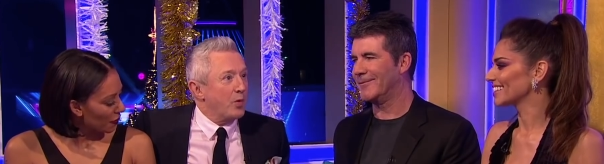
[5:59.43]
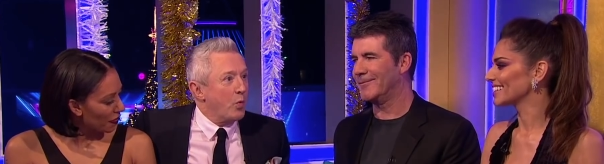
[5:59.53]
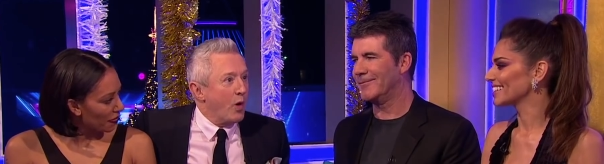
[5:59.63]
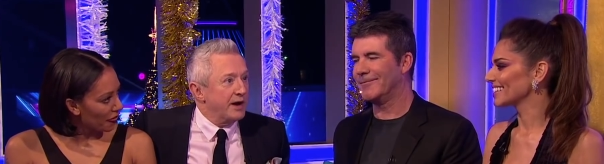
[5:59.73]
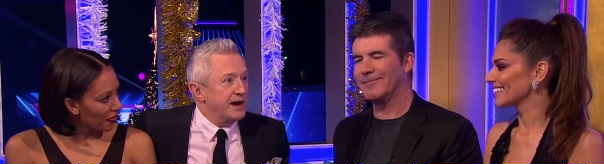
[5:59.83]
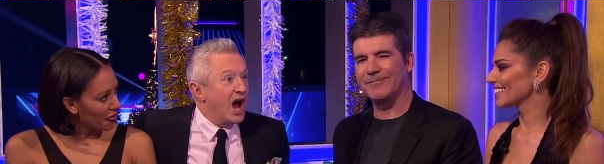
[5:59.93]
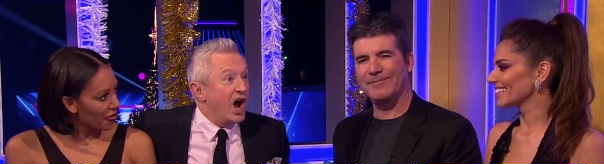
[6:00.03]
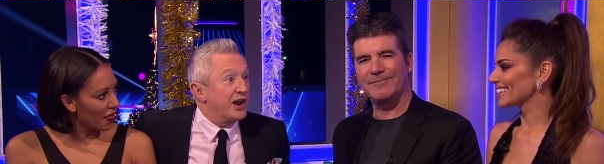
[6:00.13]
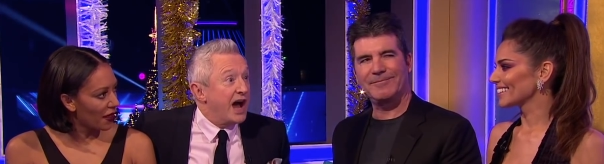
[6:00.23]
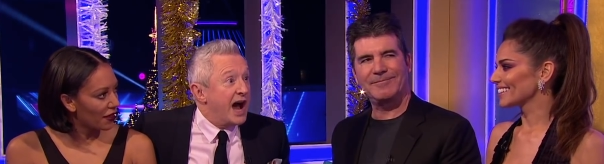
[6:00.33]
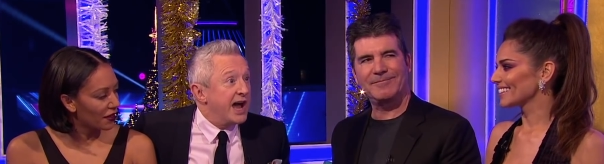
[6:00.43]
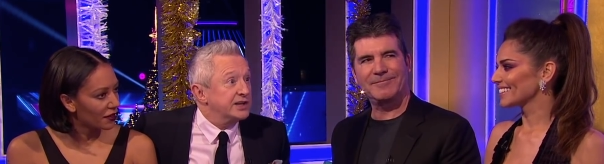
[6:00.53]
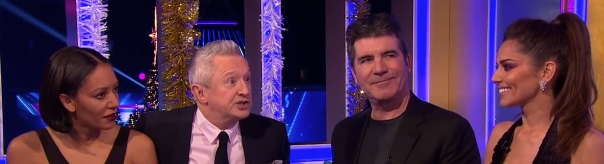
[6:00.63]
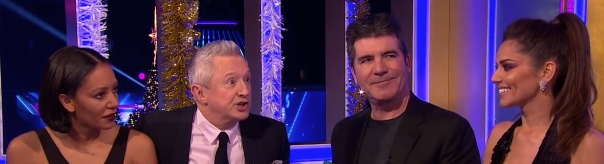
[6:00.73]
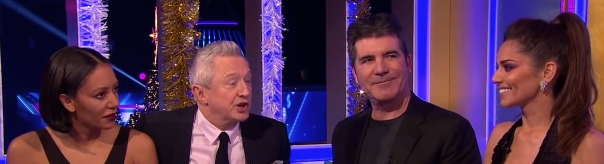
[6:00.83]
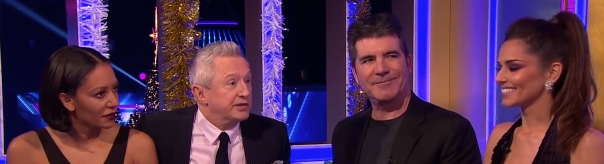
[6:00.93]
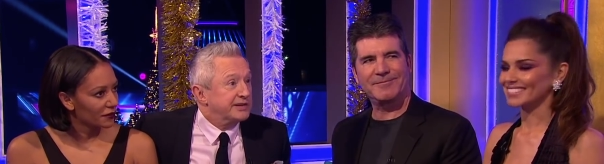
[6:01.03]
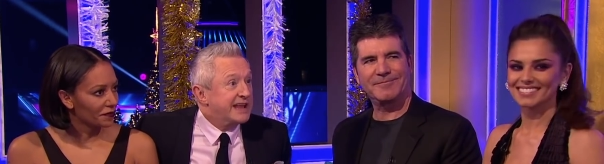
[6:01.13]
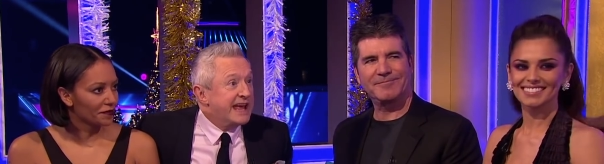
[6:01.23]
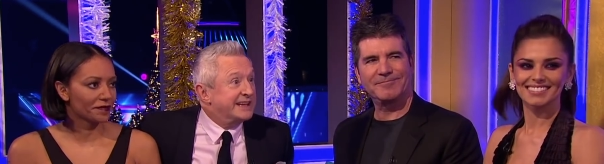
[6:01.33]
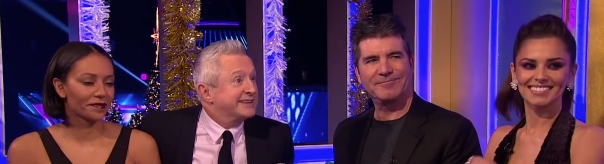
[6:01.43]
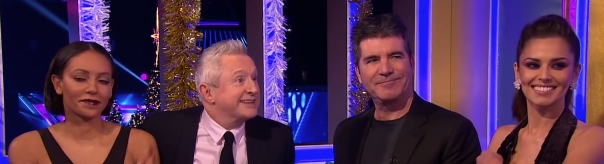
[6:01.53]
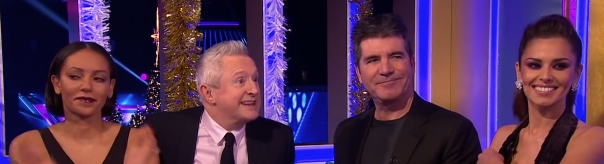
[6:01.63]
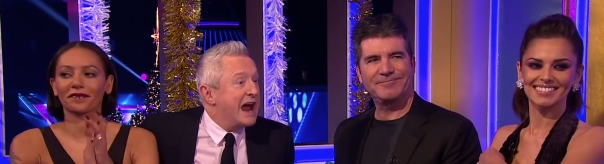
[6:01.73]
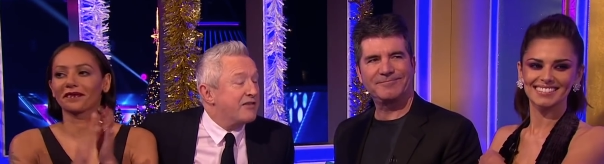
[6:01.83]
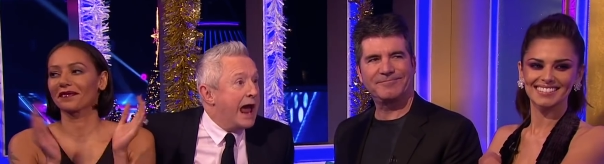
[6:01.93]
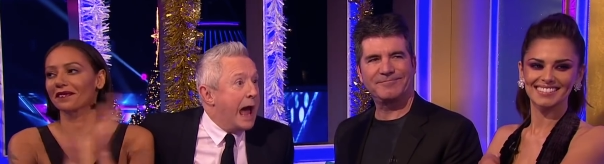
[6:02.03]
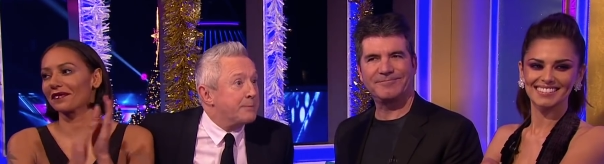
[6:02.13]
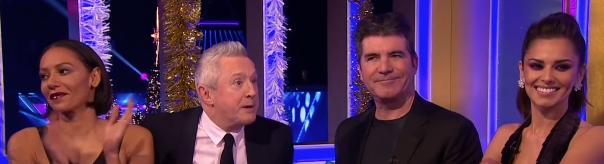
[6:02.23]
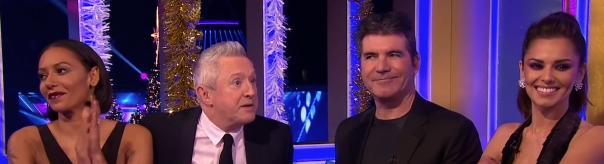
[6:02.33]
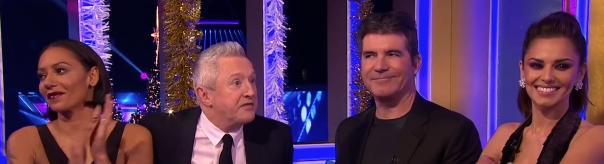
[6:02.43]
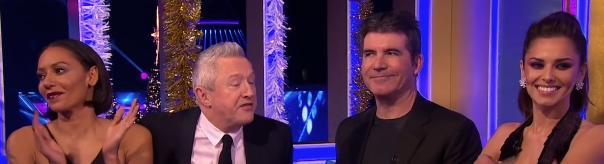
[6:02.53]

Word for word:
Speaker 1: interview in 2014, the X Factor judges